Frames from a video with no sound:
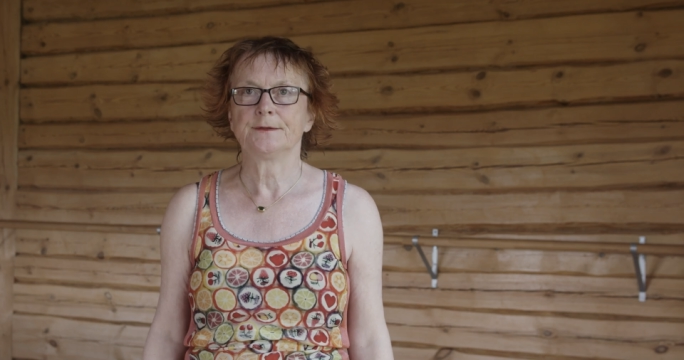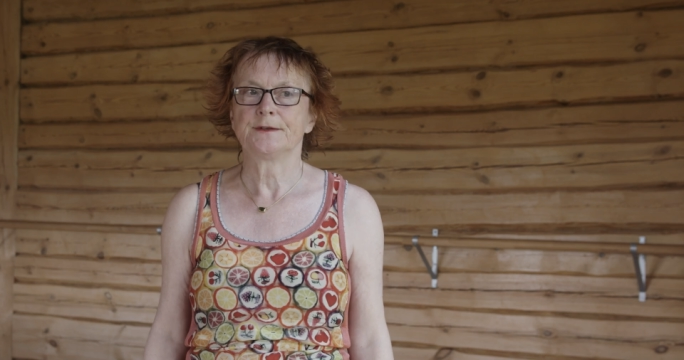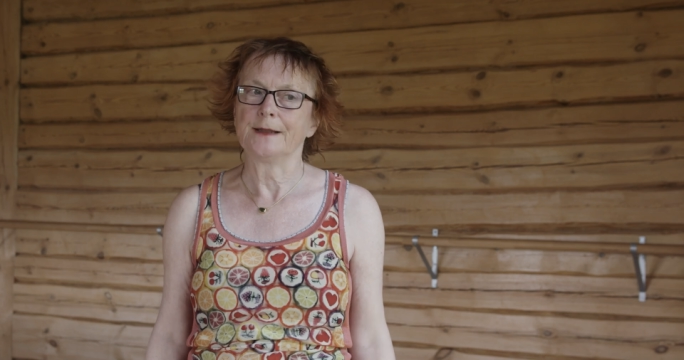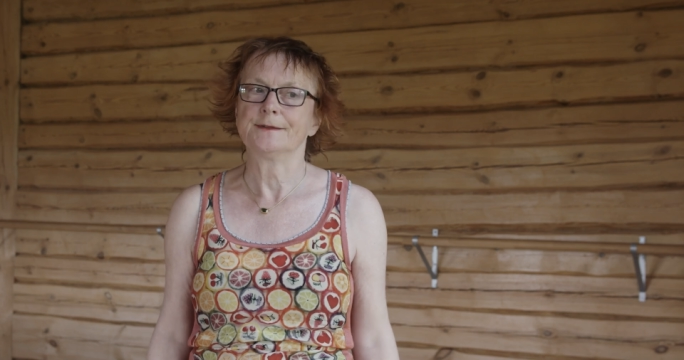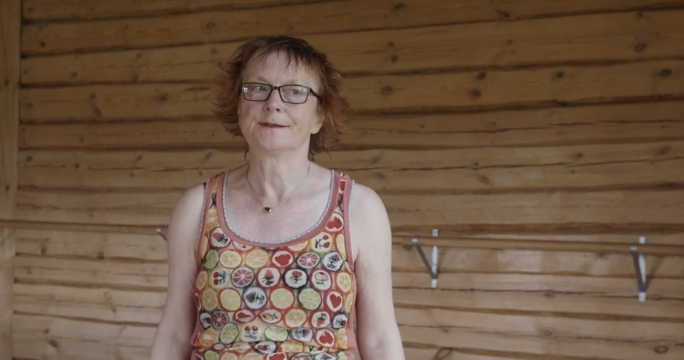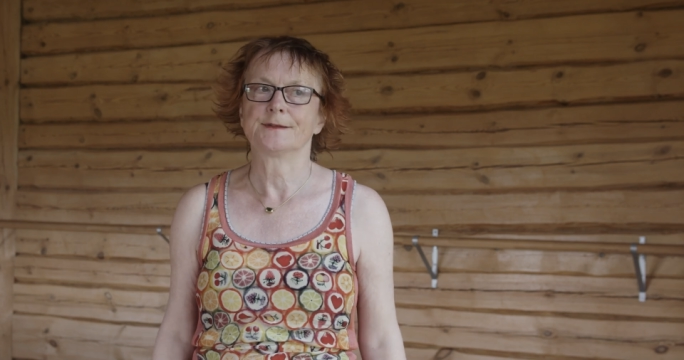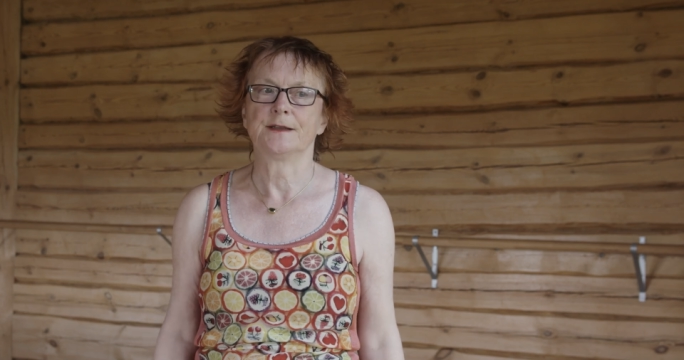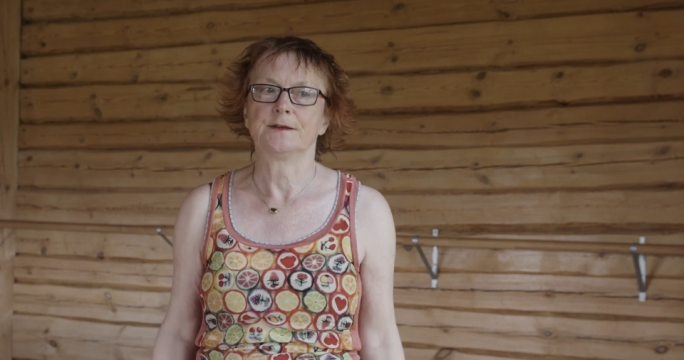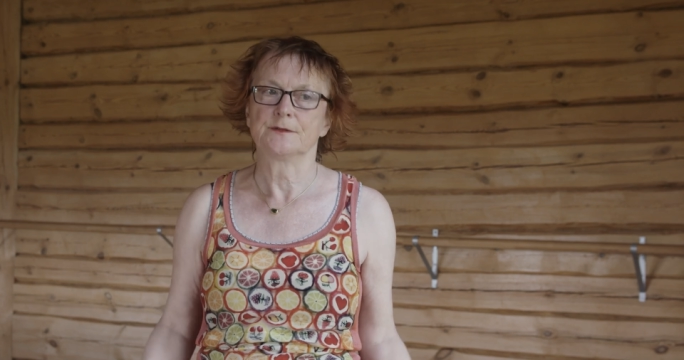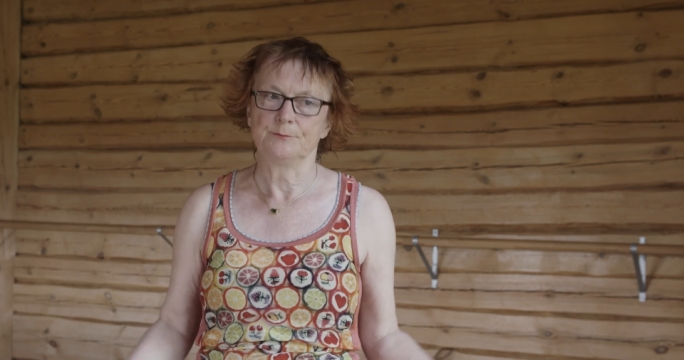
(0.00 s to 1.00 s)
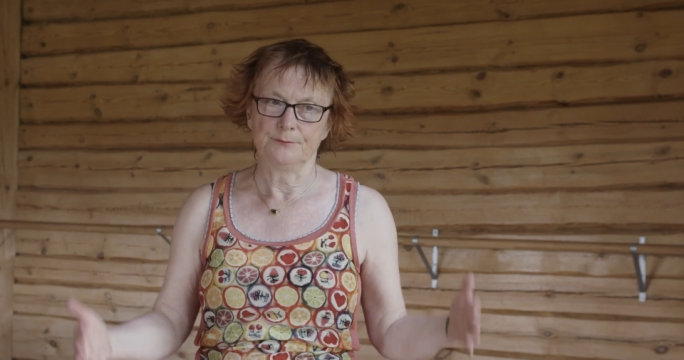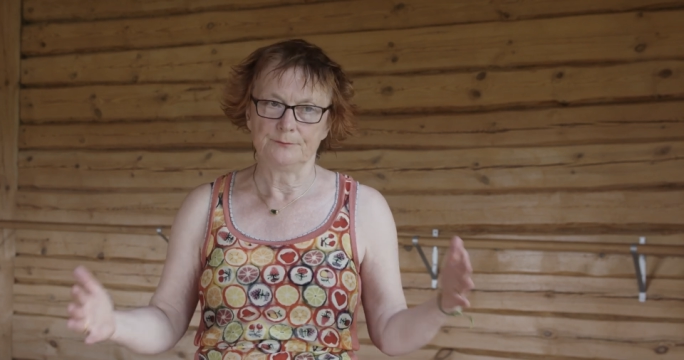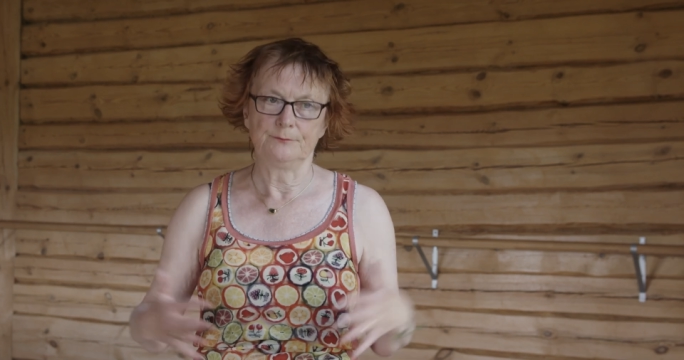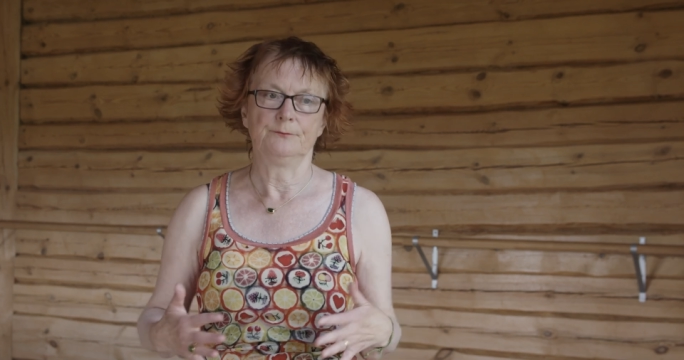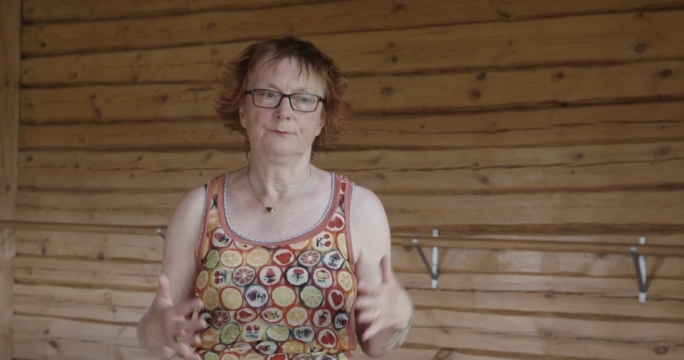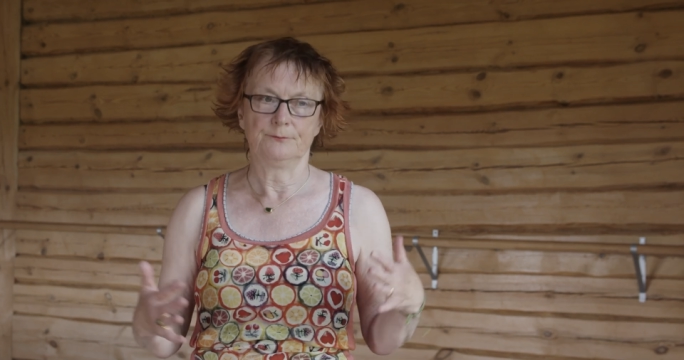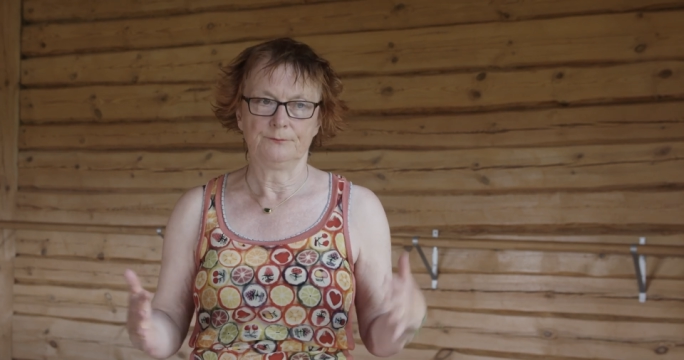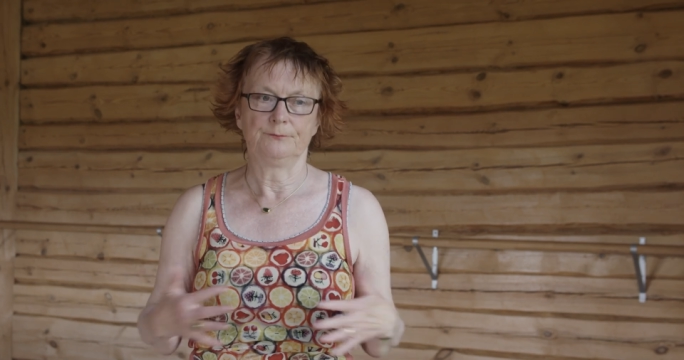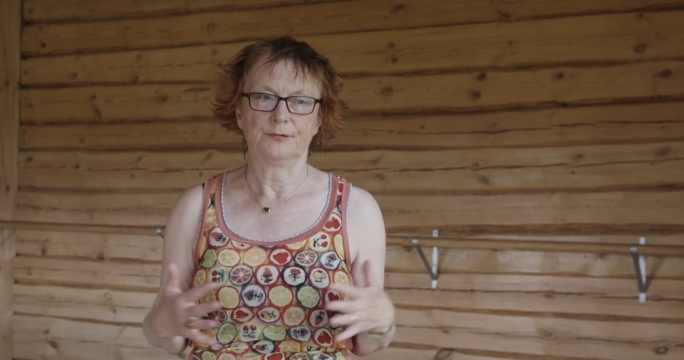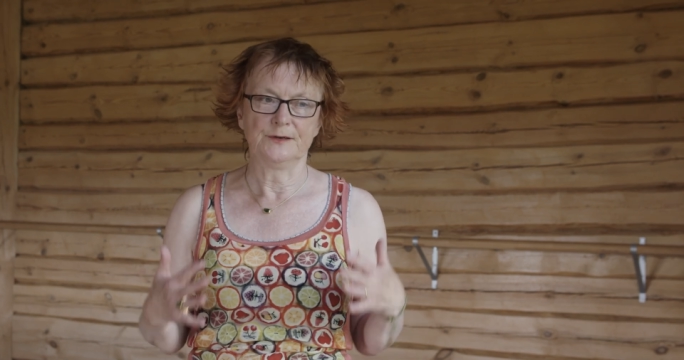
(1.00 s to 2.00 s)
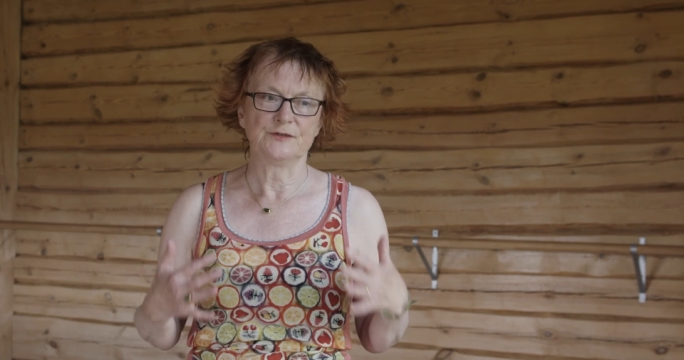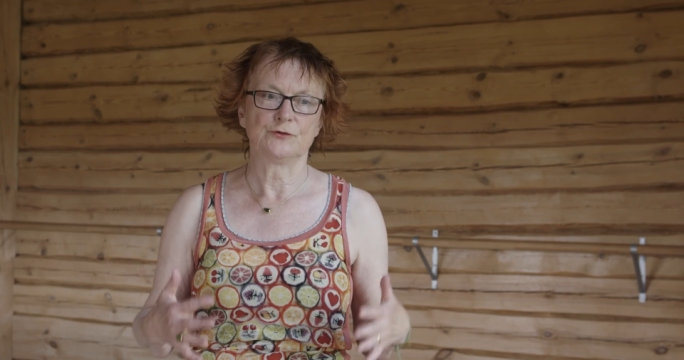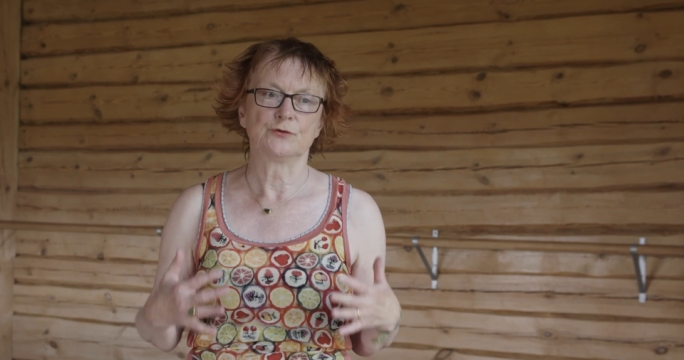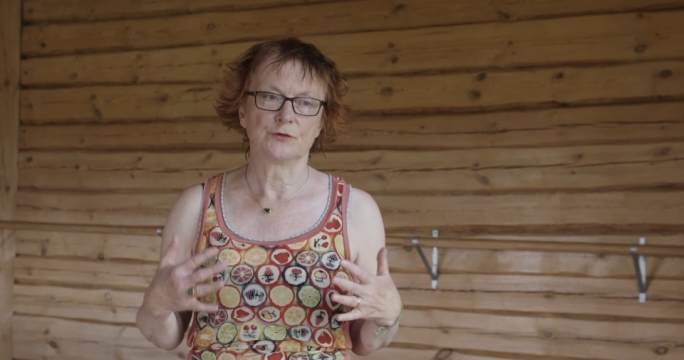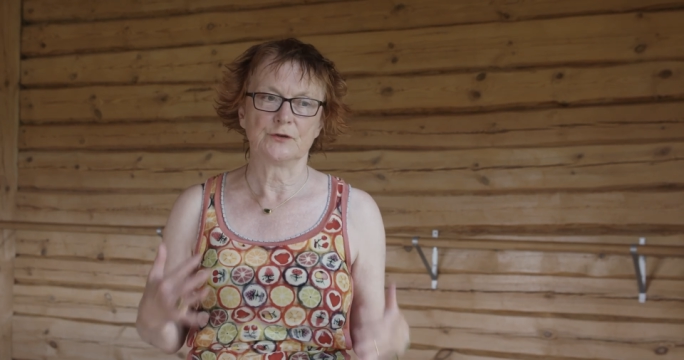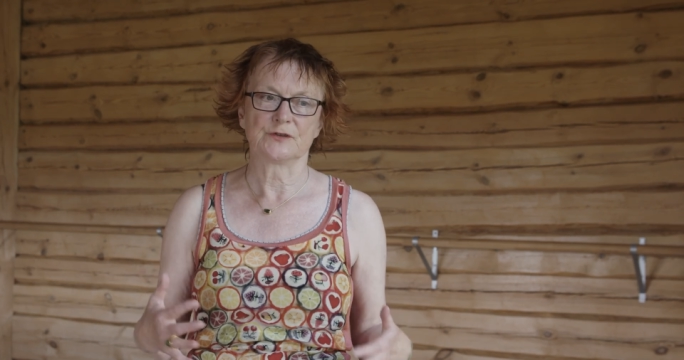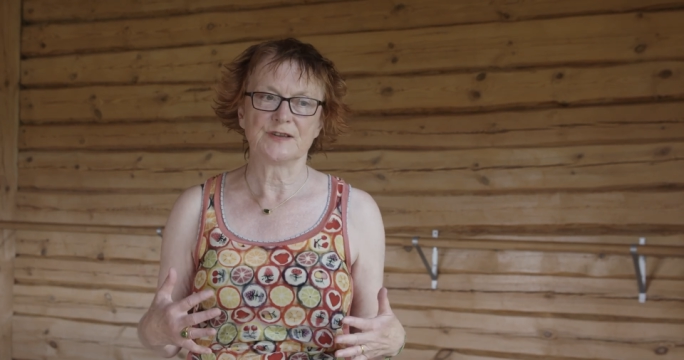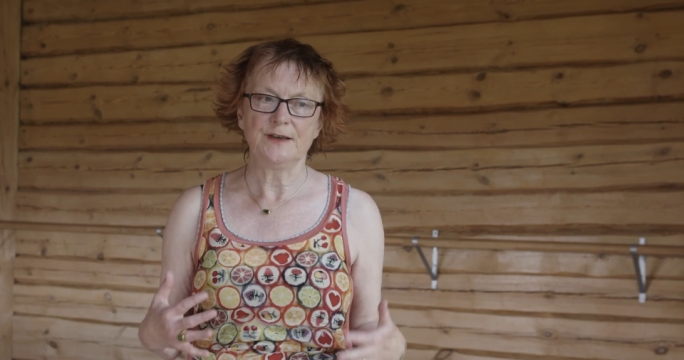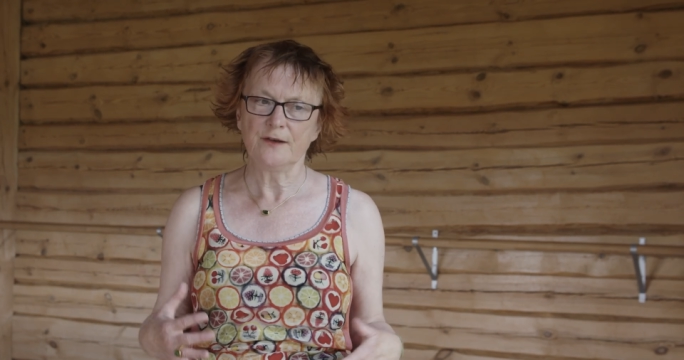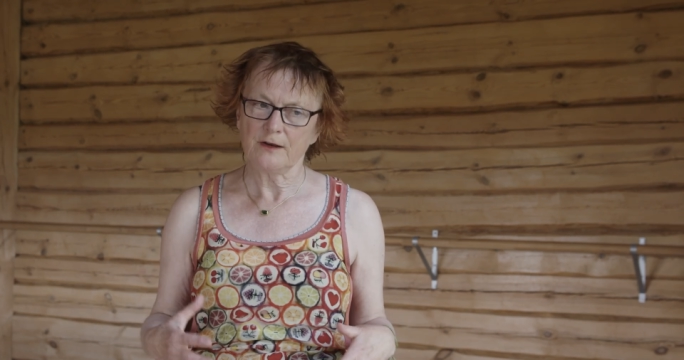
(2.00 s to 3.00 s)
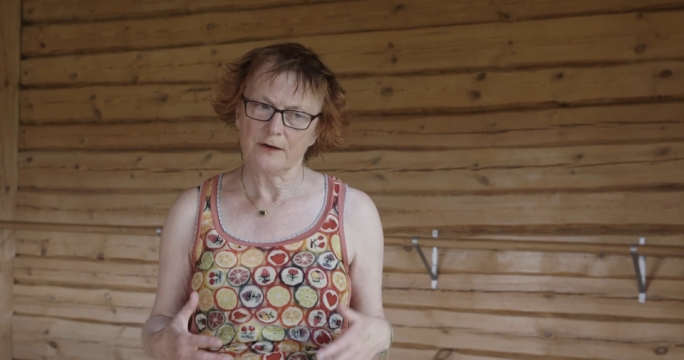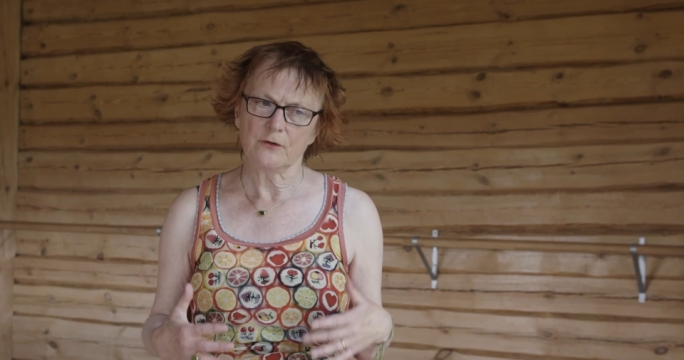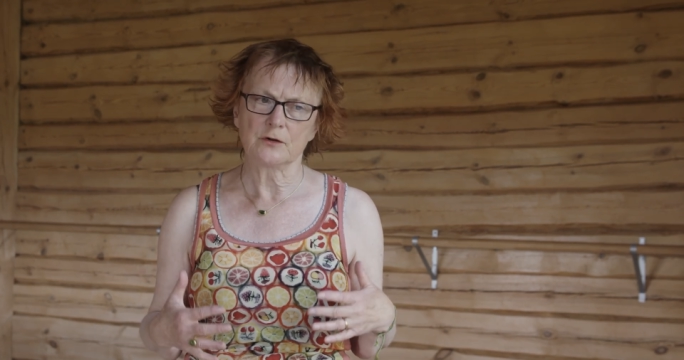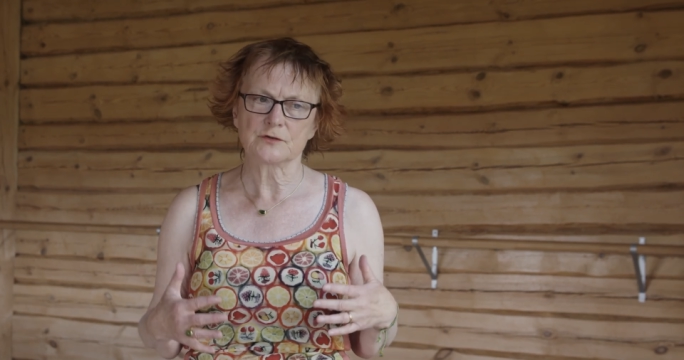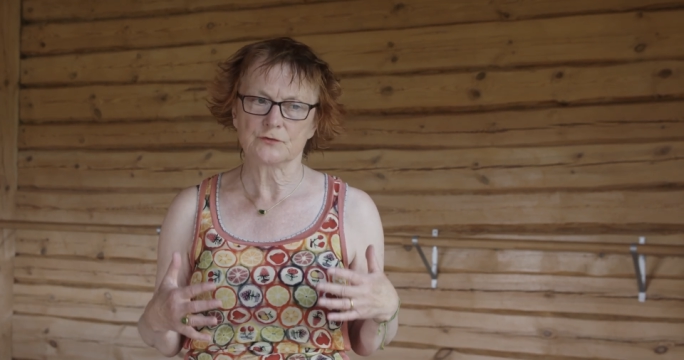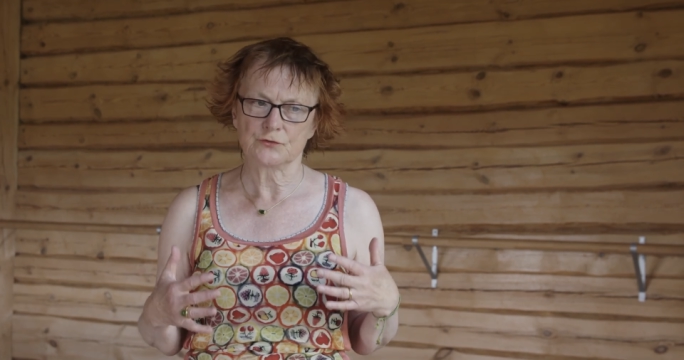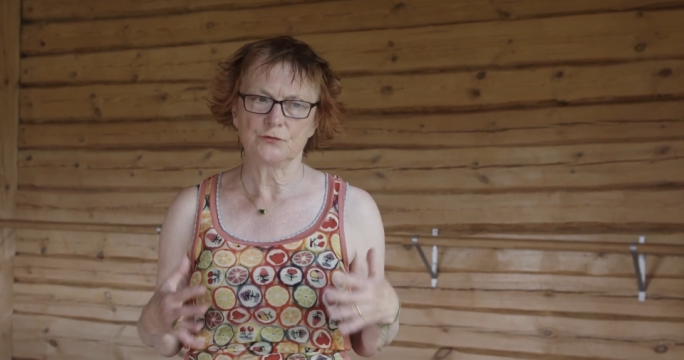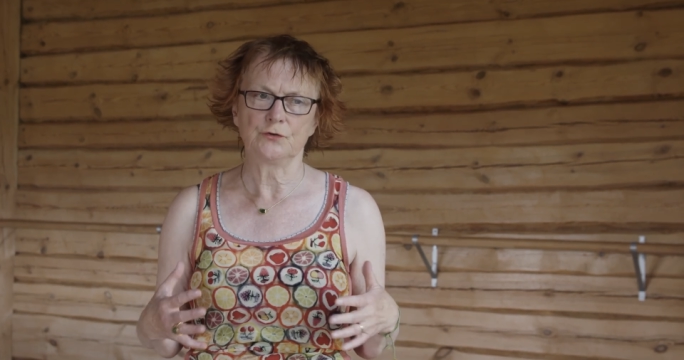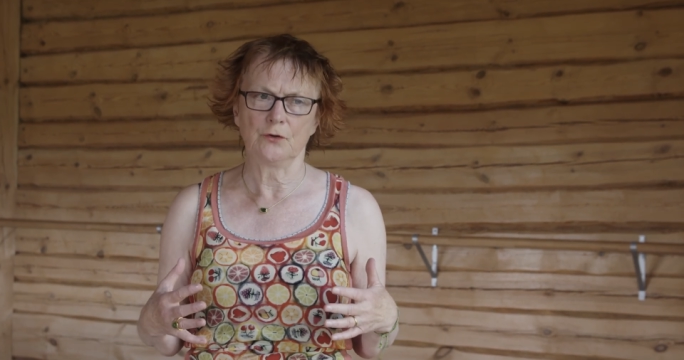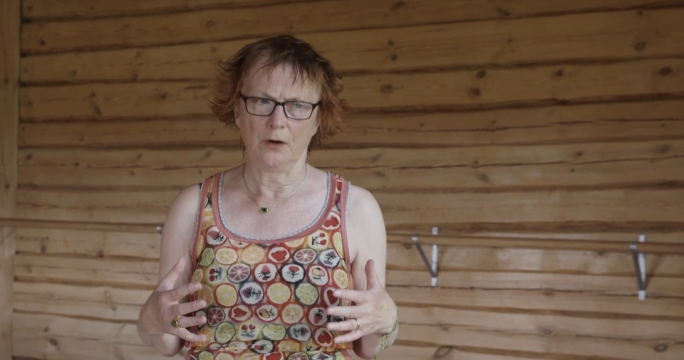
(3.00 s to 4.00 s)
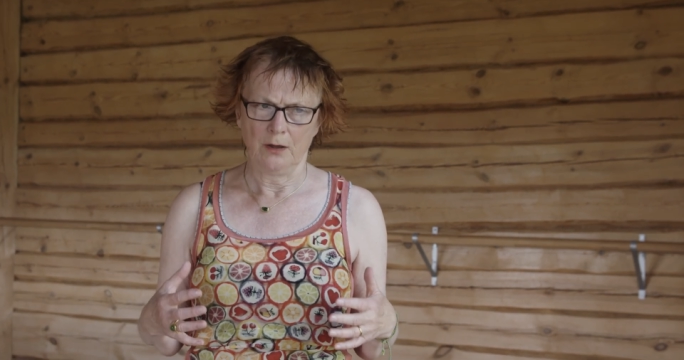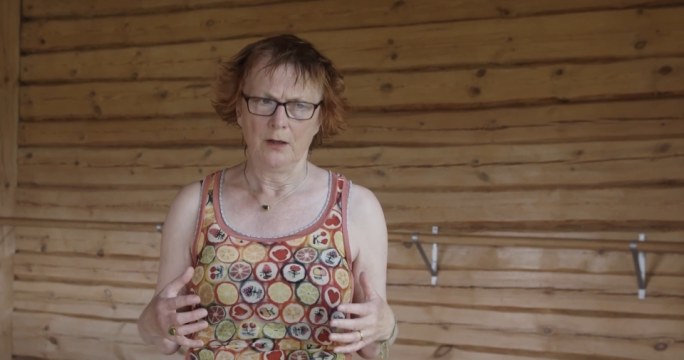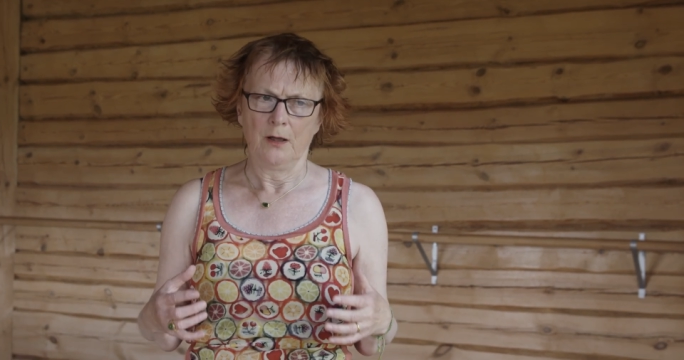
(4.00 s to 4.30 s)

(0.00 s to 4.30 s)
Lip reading: dance that brings you to your center and also to